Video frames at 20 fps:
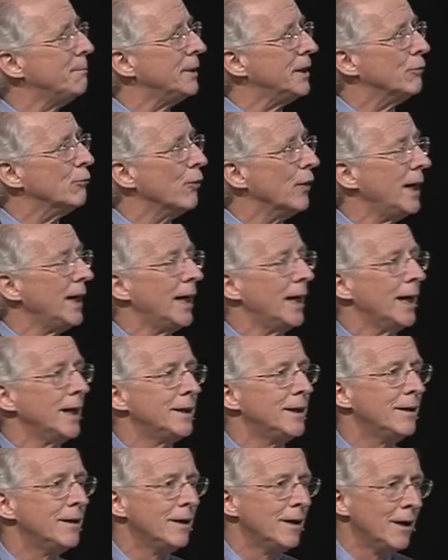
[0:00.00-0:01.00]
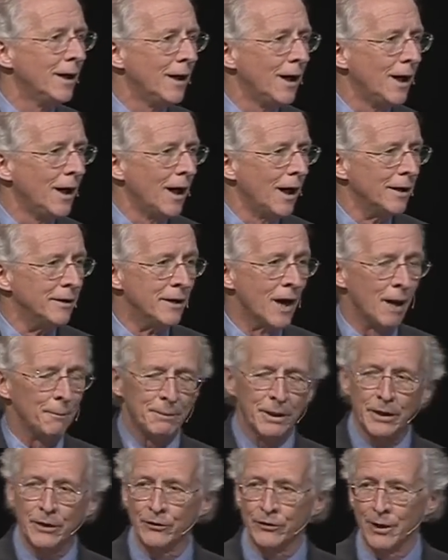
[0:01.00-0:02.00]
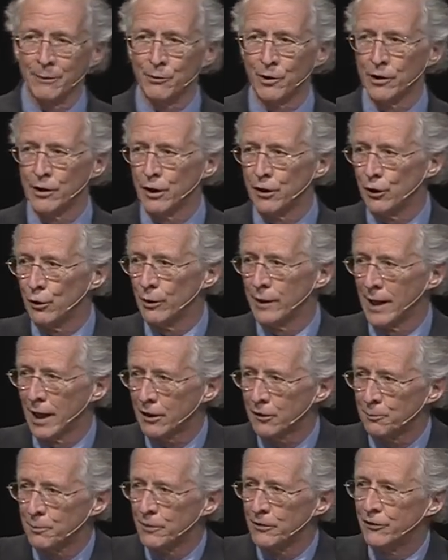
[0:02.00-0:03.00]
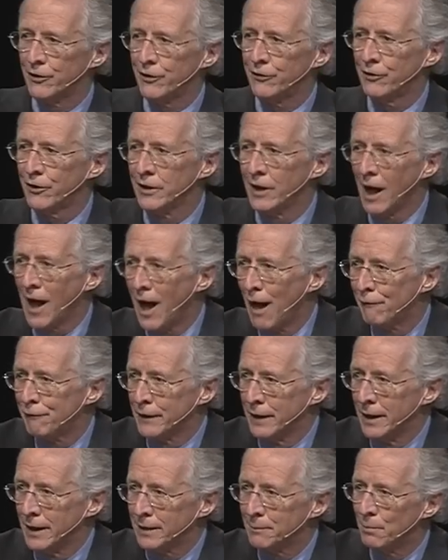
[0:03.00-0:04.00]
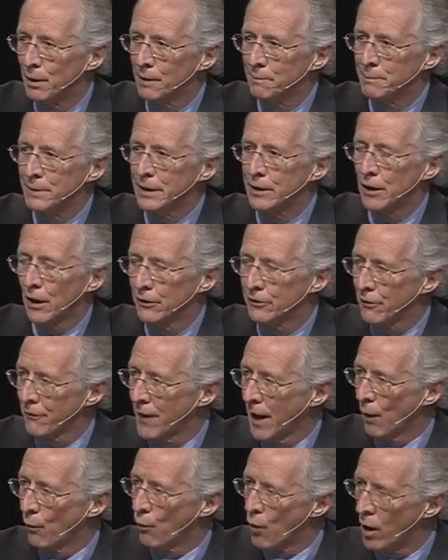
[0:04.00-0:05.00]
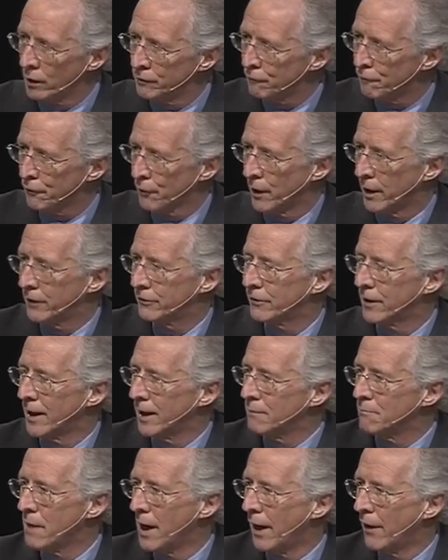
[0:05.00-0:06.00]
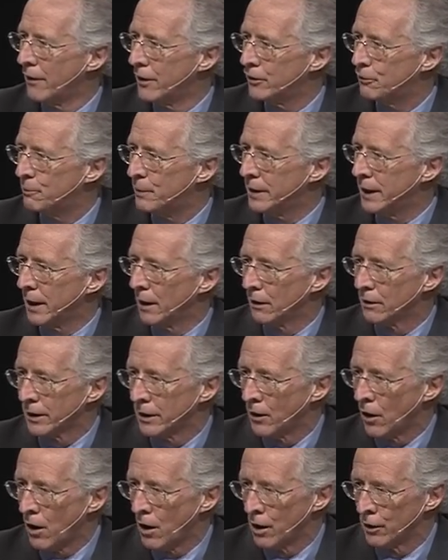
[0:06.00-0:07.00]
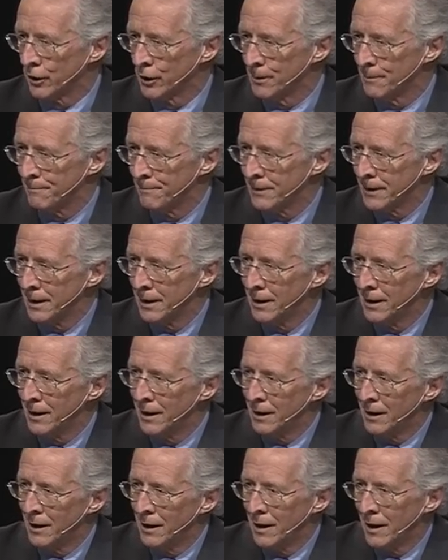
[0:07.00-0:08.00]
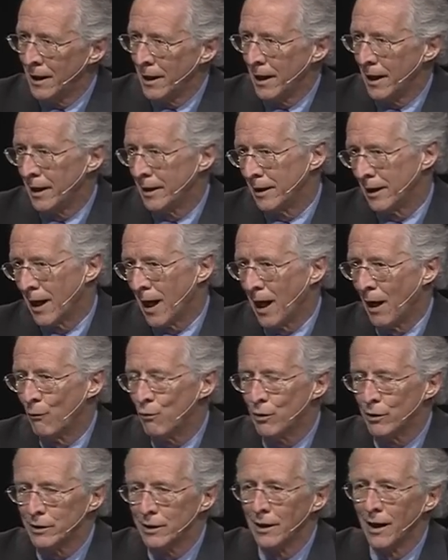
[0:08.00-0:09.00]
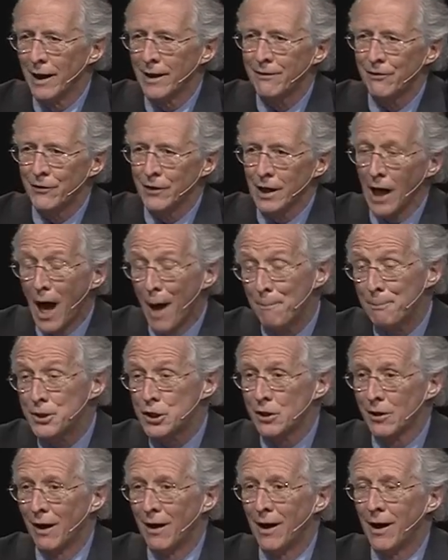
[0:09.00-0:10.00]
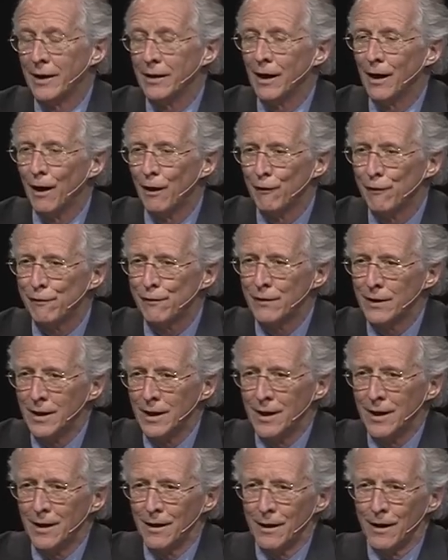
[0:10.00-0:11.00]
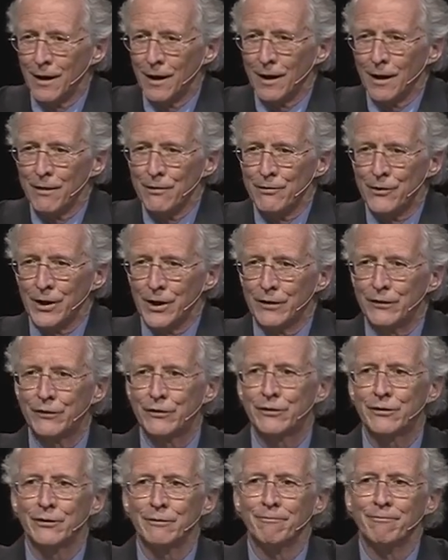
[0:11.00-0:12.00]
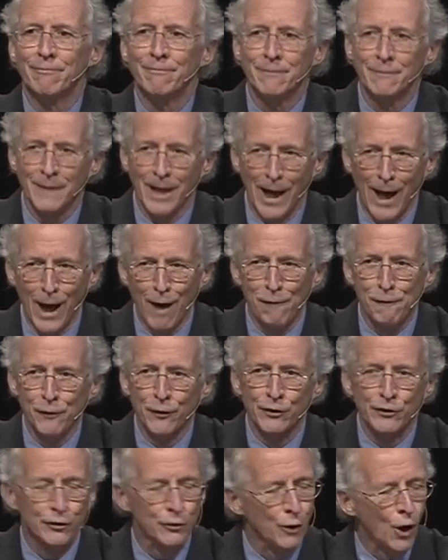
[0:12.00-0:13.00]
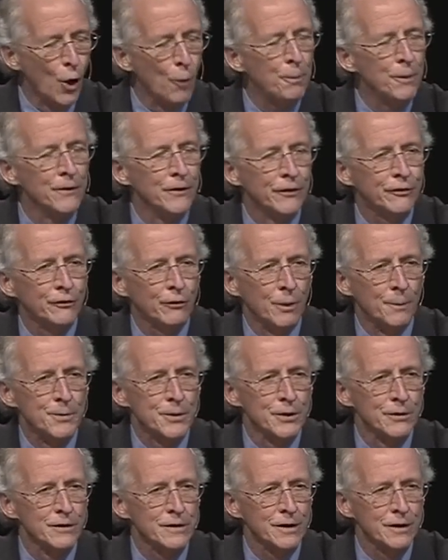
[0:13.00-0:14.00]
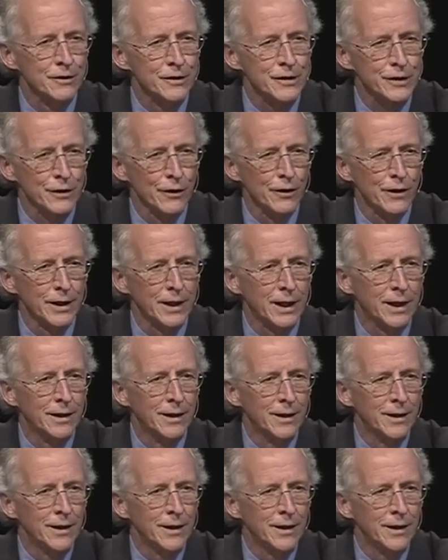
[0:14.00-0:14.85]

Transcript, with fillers: be read, not because I'm going to do an exposition of it, but because of that one phrase, let marriage be held in honor. And I would like the upshot of this effort to open the scriptures concerning